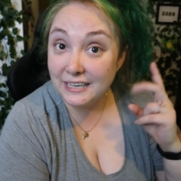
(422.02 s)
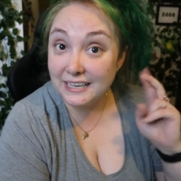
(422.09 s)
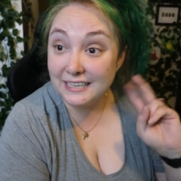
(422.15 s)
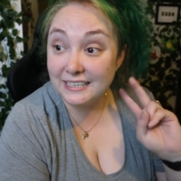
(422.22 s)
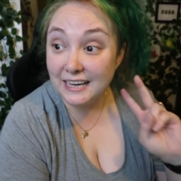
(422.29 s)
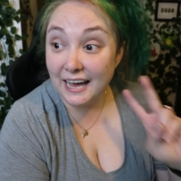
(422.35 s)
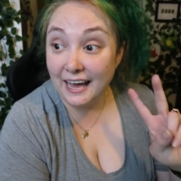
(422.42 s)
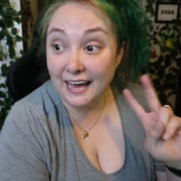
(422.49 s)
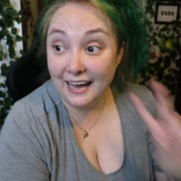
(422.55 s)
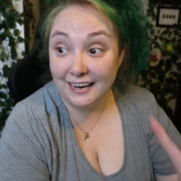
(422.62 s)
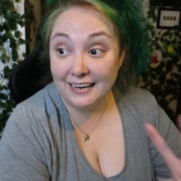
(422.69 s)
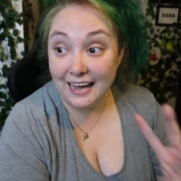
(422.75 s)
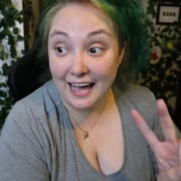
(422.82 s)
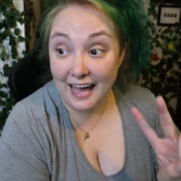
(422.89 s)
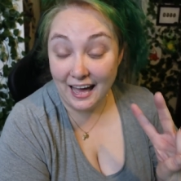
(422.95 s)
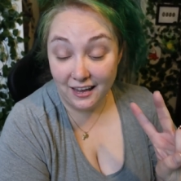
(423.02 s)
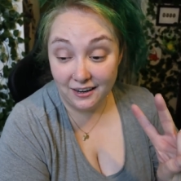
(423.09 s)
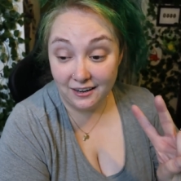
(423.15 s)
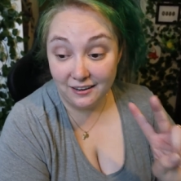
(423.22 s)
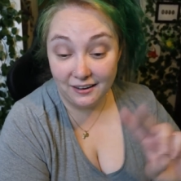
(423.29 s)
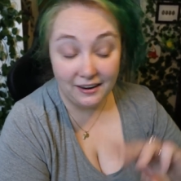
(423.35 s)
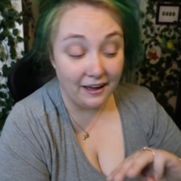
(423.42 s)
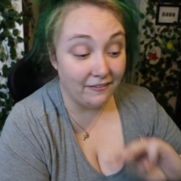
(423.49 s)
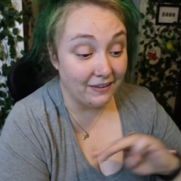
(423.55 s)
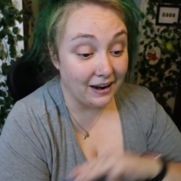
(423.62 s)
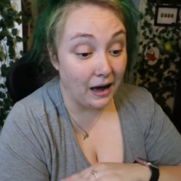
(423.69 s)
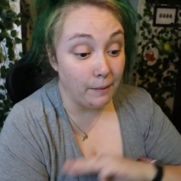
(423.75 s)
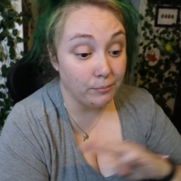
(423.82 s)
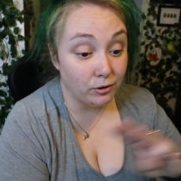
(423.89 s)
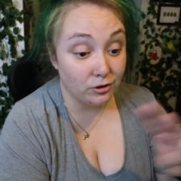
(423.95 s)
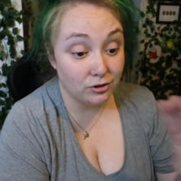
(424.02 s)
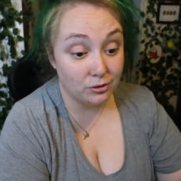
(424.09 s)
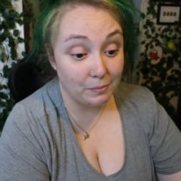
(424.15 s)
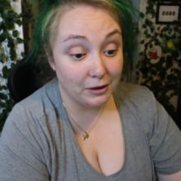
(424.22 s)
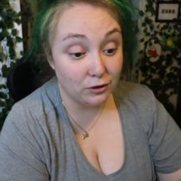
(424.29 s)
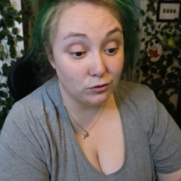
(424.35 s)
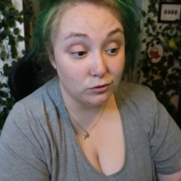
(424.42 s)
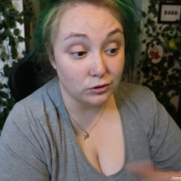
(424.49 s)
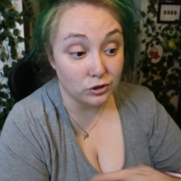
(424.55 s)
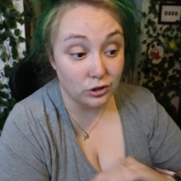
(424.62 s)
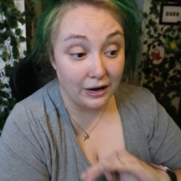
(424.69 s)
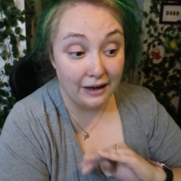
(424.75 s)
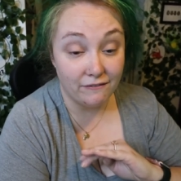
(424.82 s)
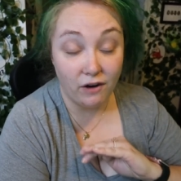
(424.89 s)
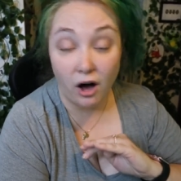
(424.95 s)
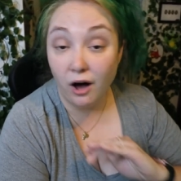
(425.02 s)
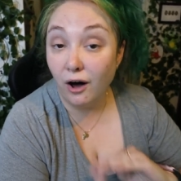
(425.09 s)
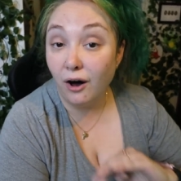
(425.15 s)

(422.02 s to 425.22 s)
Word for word: it and edit it and then upload it to my Google Drive.